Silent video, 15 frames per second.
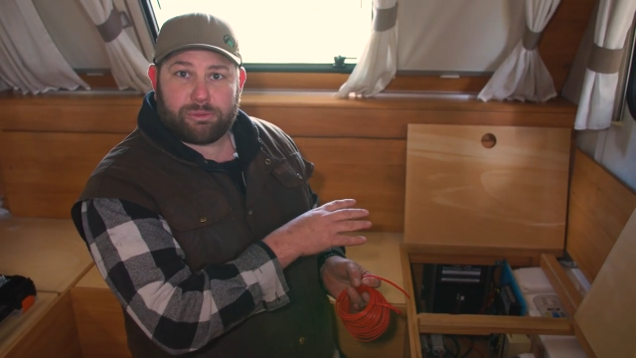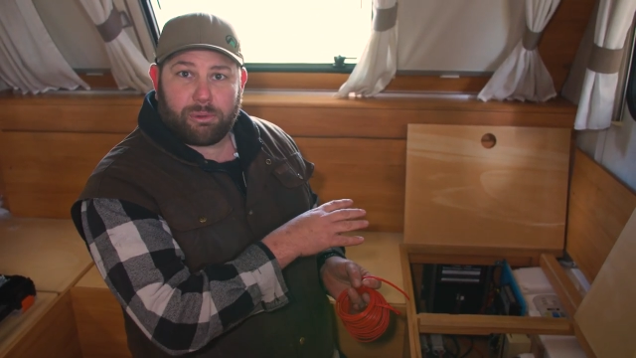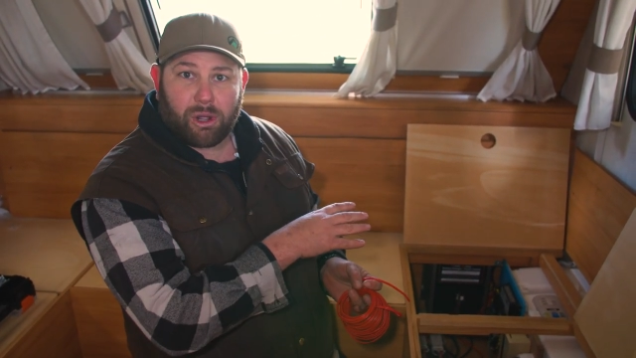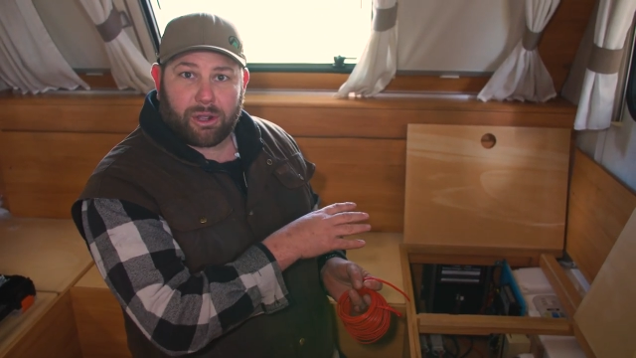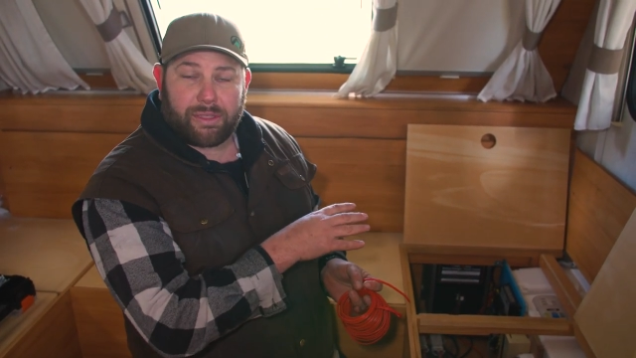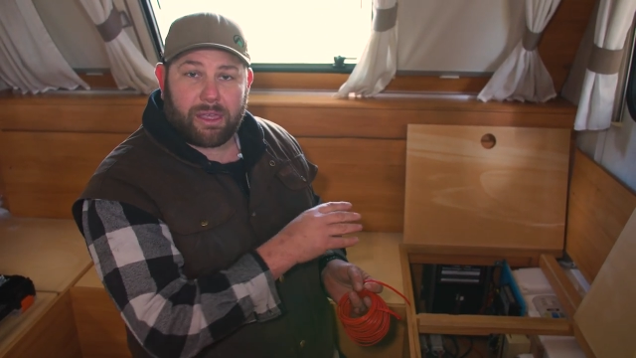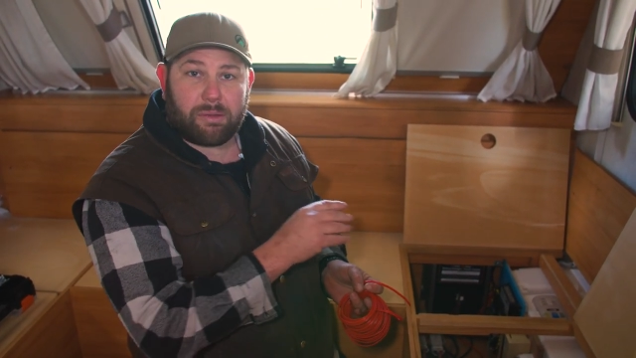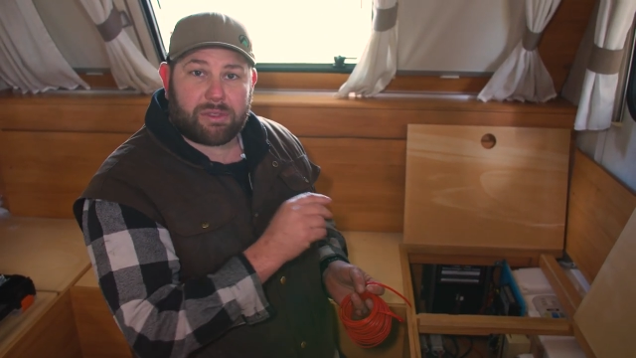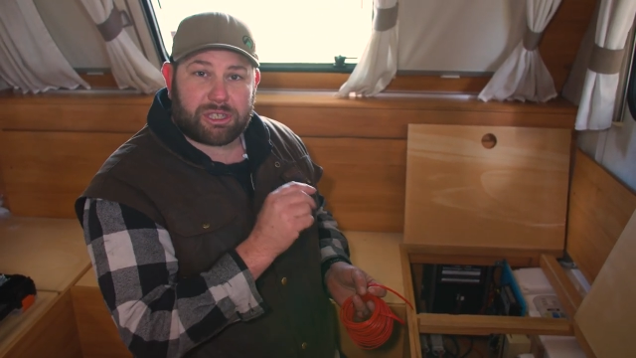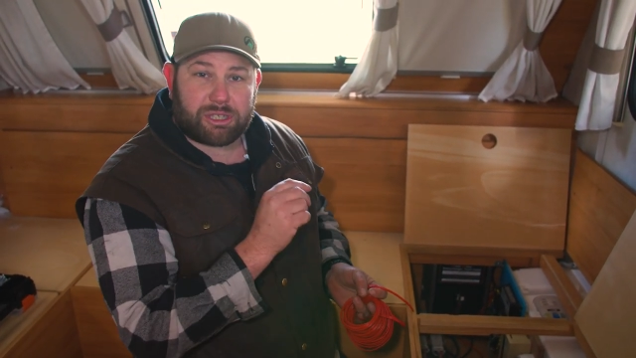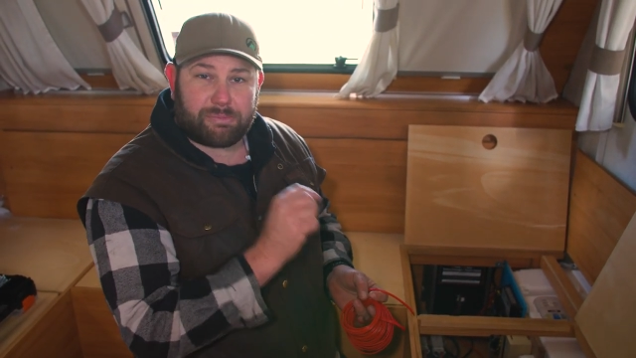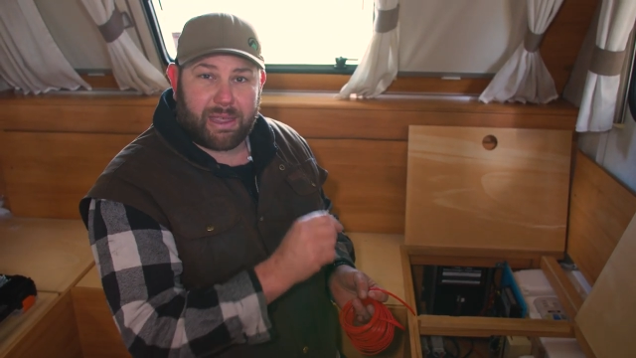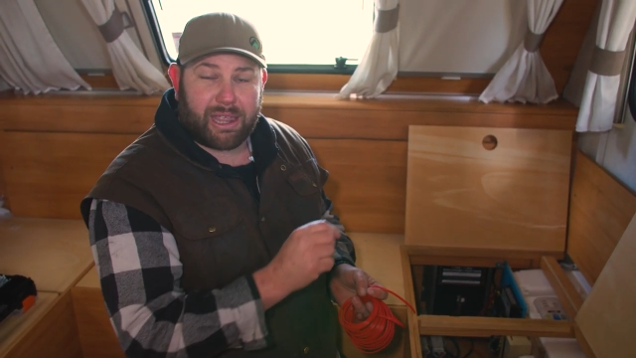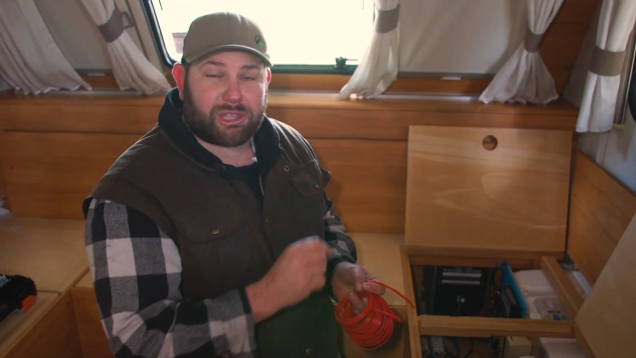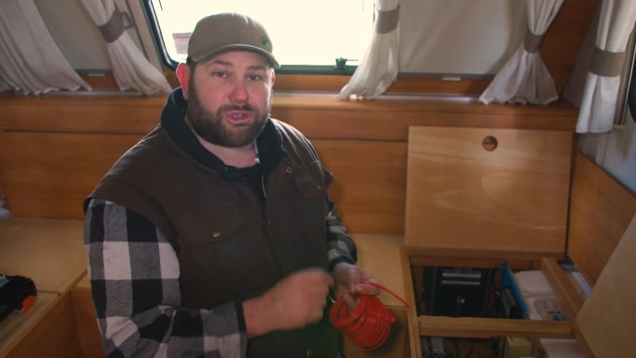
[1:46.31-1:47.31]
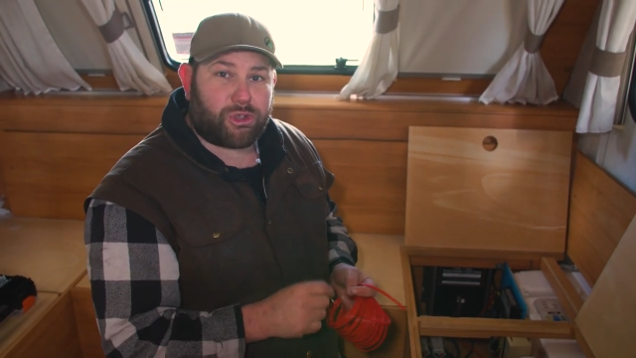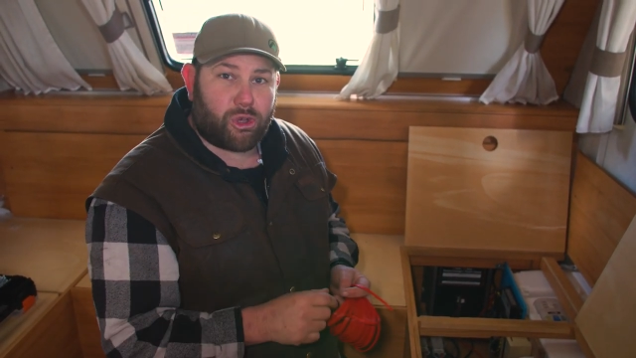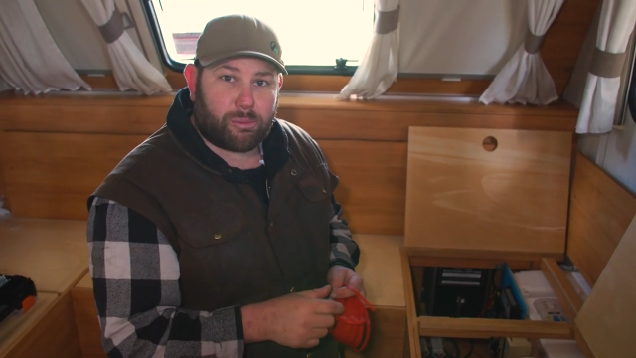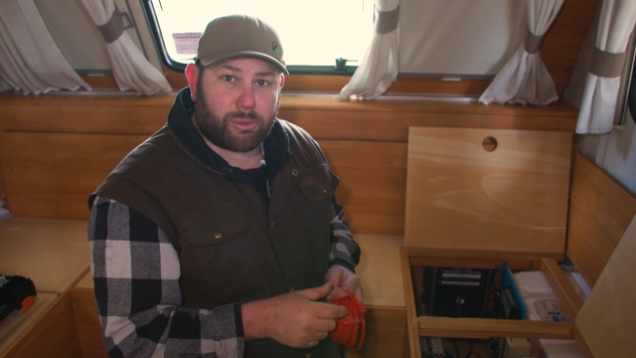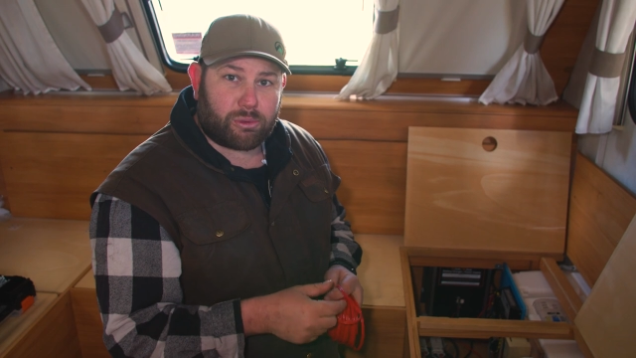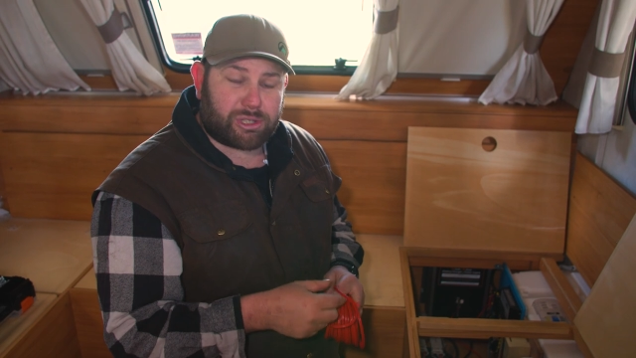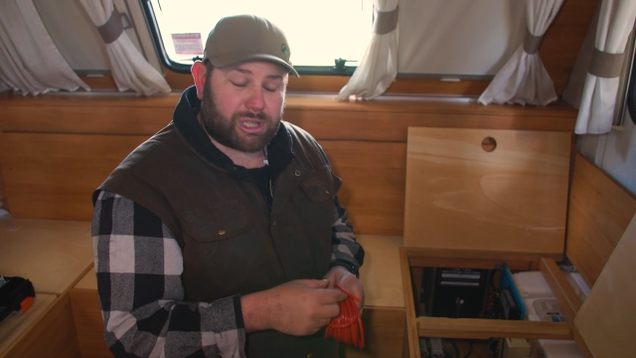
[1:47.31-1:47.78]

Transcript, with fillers: block there with a spare terminal.